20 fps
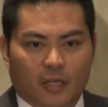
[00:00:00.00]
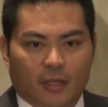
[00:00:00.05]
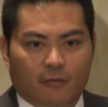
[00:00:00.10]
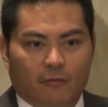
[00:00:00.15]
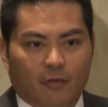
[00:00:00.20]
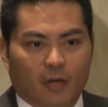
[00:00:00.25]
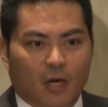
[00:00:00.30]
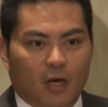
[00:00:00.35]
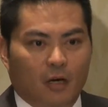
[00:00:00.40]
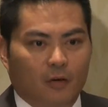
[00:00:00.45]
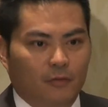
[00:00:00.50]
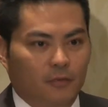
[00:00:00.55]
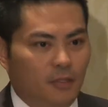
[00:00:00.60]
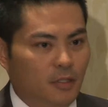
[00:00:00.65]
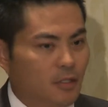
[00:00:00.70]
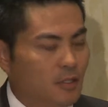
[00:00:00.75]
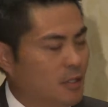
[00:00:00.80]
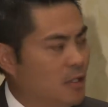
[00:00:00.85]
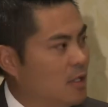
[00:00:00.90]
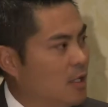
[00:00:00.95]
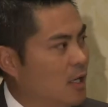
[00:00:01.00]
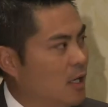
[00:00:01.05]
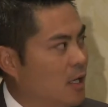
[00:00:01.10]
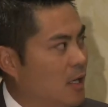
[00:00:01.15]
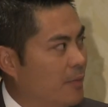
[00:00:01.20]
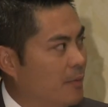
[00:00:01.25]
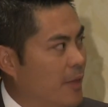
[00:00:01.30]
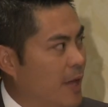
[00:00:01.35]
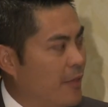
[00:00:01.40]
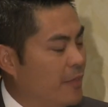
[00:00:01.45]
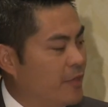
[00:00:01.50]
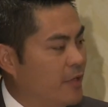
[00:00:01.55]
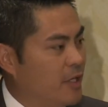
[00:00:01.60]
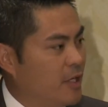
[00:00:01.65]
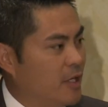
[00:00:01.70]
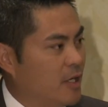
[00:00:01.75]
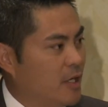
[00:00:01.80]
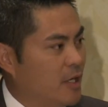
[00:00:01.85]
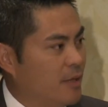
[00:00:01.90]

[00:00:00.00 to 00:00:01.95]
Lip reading: involved that the